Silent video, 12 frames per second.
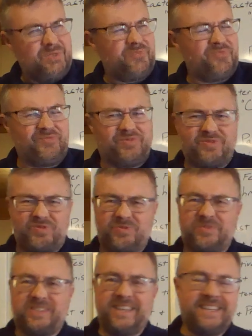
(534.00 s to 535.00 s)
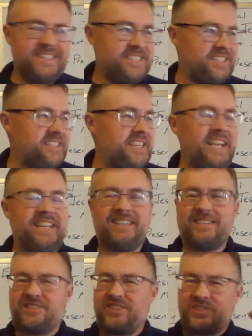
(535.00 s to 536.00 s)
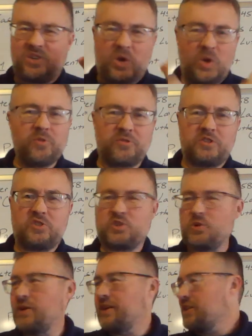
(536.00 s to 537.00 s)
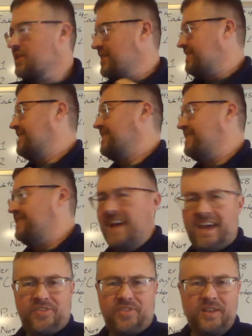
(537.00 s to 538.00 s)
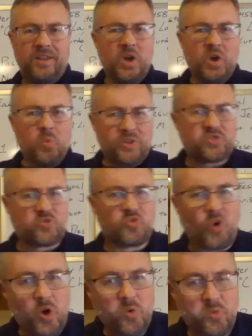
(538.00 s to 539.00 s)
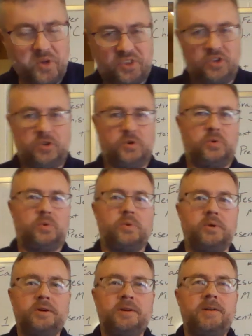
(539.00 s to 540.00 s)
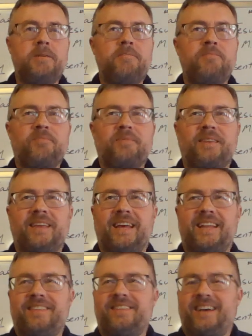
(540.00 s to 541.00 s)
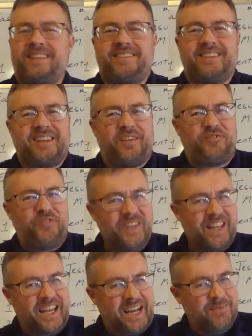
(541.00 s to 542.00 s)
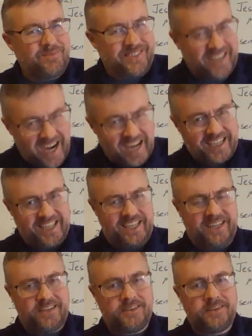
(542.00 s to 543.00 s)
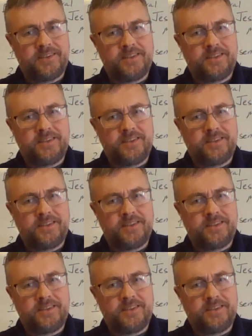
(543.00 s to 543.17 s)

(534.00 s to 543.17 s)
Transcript: oh Satan is just overjoyed and looks at death and what's wrong with you? And death says, I feel like I'm dying.